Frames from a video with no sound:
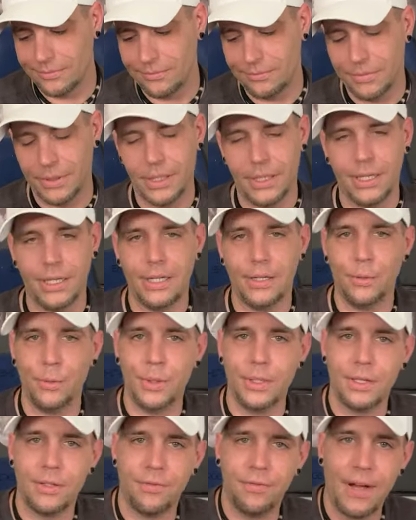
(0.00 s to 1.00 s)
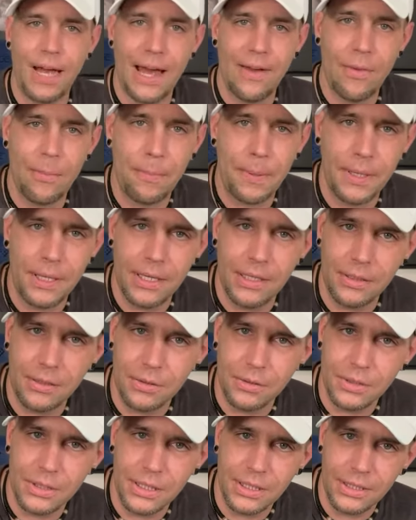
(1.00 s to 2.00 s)
But with the Five of
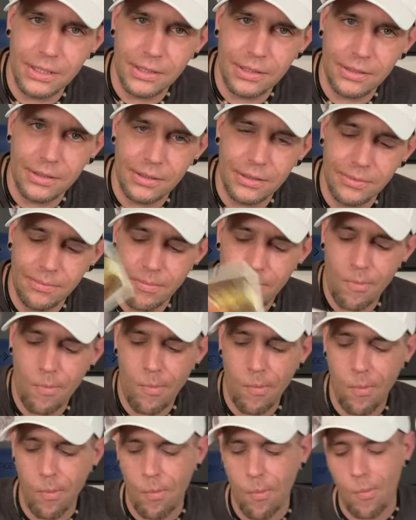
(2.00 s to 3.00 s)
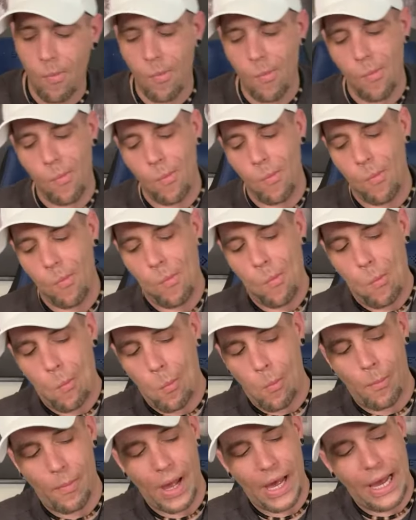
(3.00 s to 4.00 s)
Pentacles here,
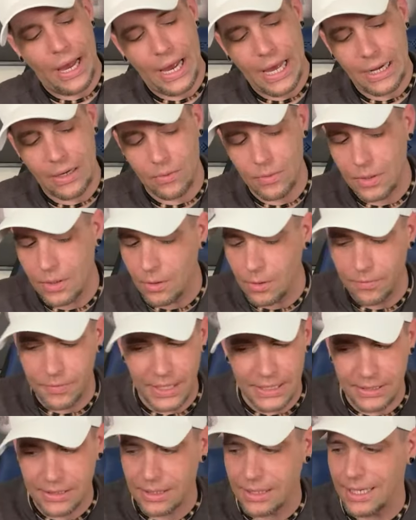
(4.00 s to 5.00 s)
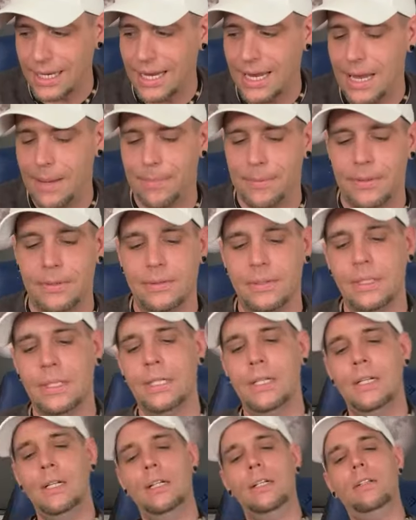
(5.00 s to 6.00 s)
I don't know if that's going to happen.
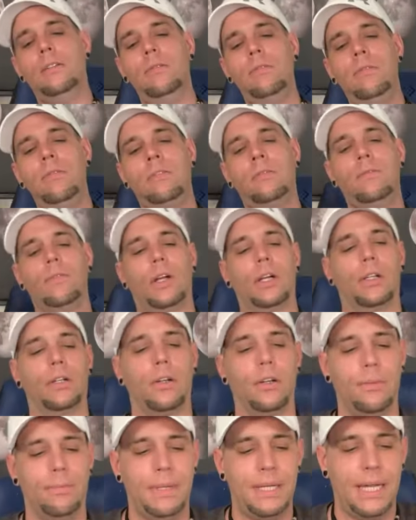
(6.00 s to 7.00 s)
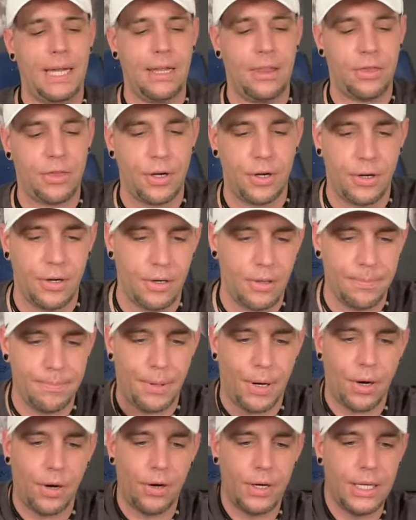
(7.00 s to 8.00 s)
There could be a third
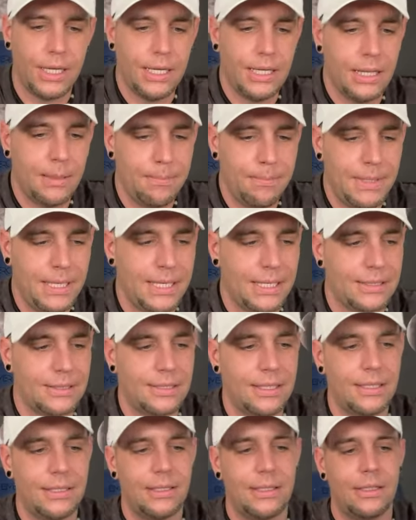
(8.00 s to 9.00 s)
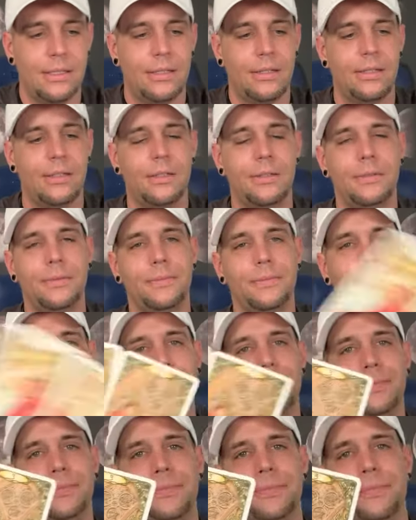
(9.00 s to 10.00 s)
party in the mix here.
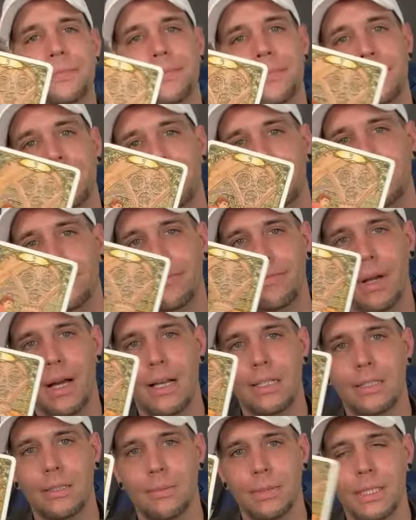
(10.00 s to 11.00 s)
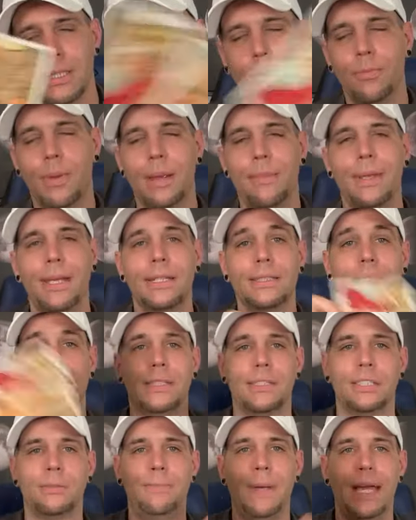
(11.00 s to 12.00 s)
Possibly, or maybe a
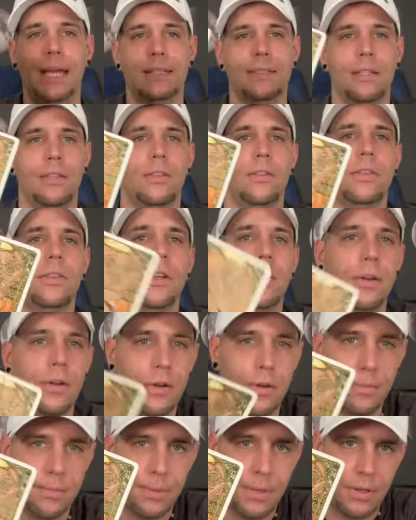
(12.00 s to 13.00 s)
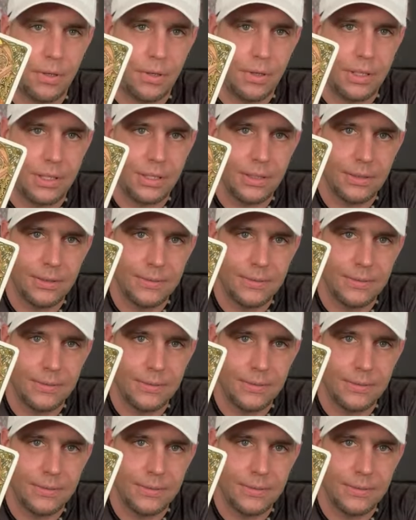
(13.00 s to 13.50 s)
suspected third party.